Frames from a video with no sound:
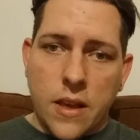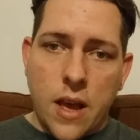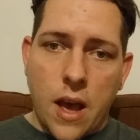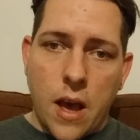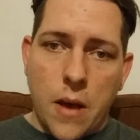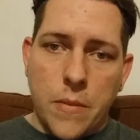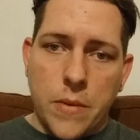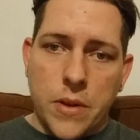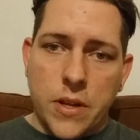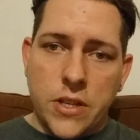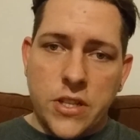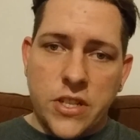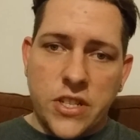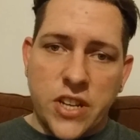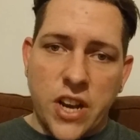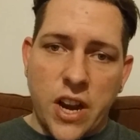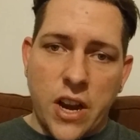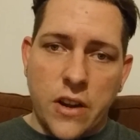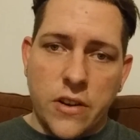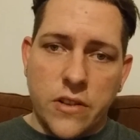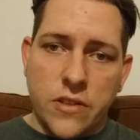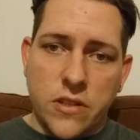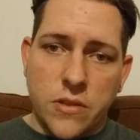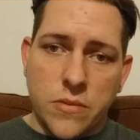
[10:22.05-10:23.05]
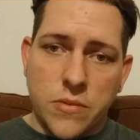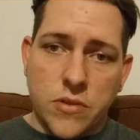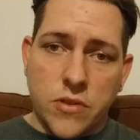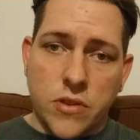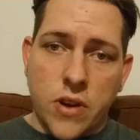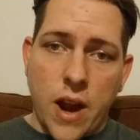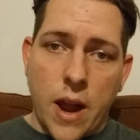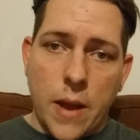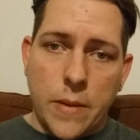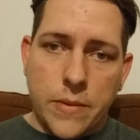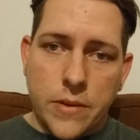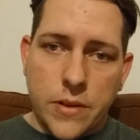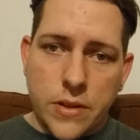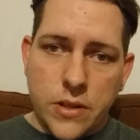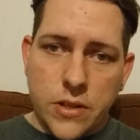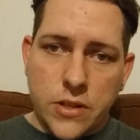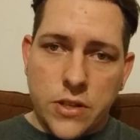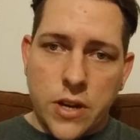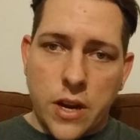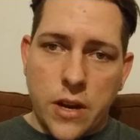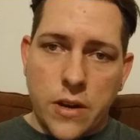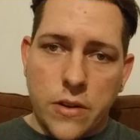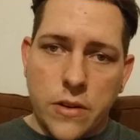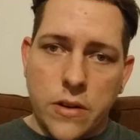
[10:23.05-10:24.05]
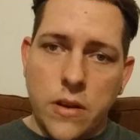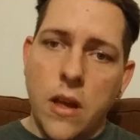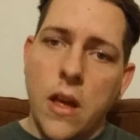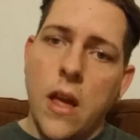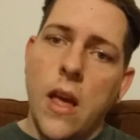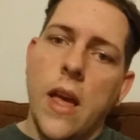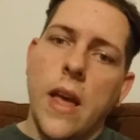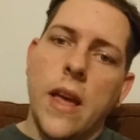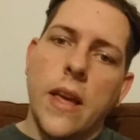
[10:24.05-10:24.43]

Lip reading: comment, share, subscribe to this channel.